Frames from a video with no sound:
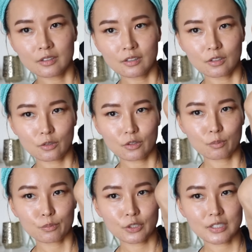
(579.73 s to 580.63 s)
you know, the
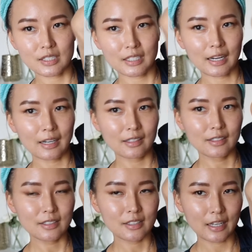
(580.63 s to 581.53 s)
bronzy
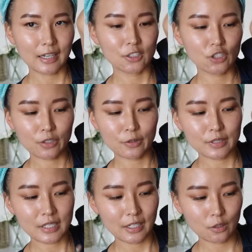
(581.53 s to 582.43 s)
colors,
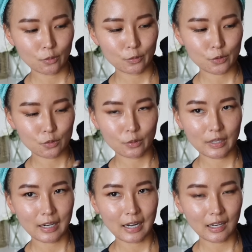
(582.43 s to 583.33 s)
eyeshadows, and also
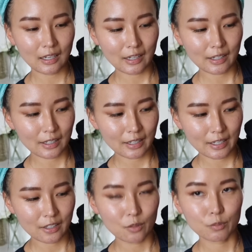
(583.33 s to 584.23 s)
a highlighter
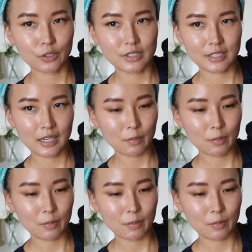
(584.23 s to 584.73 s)
and the bronzer.